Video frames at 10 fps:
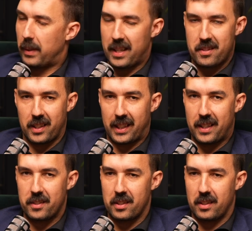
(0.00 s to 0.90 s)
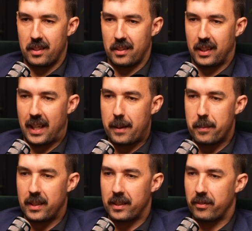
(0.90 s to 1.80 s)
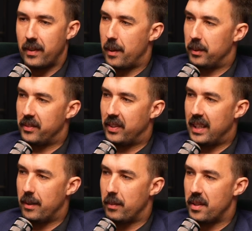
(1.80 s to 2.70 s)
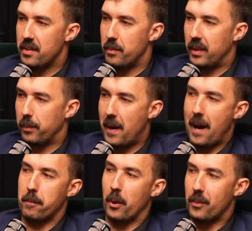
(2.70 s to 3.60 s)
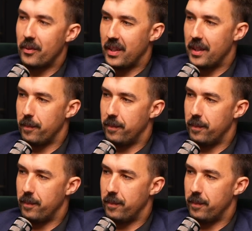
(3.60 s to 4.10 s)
Amazing. And to keep it in the family for him must have been a proud moment for